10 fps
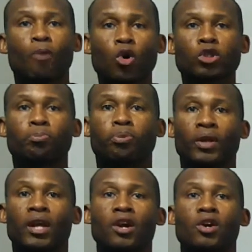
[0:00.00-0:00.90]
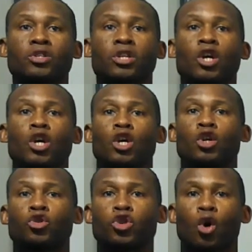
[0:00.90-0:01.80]
Most players
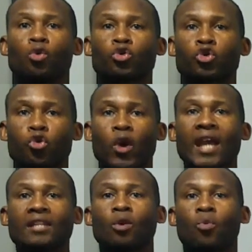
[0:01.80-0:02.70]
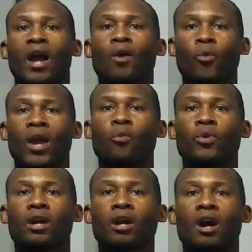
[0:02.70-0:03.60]
don't train the right way
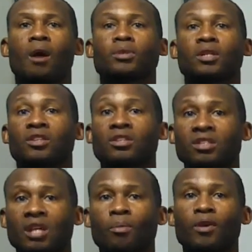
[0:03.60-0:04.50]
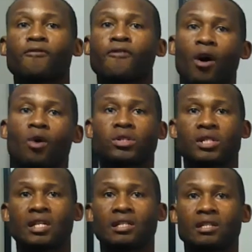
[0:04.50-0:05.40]
when it comes to the summer and fall
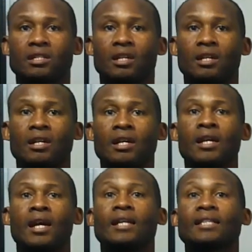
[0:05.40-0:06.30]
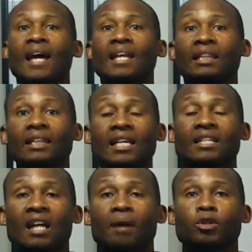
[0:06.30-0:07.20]
seasons. That
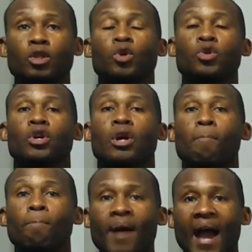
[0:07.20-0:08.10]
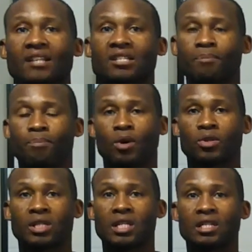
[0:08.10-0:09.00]
leads up to your
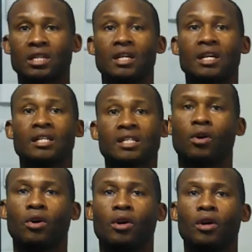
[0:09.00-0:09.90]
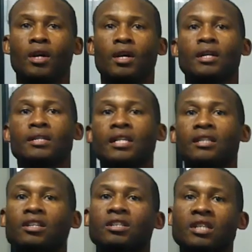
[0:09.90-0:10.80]
basketball season.
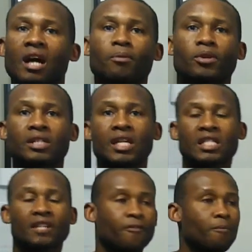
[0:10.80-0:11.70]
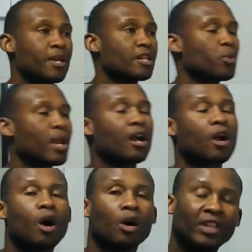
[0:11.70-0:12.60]
See, the summer season for me is what I
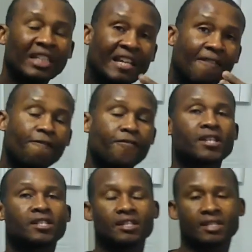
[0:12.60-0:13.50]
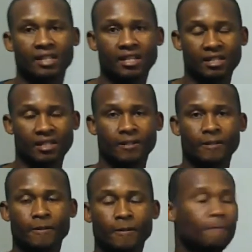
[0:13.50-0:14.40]
call the deficient season.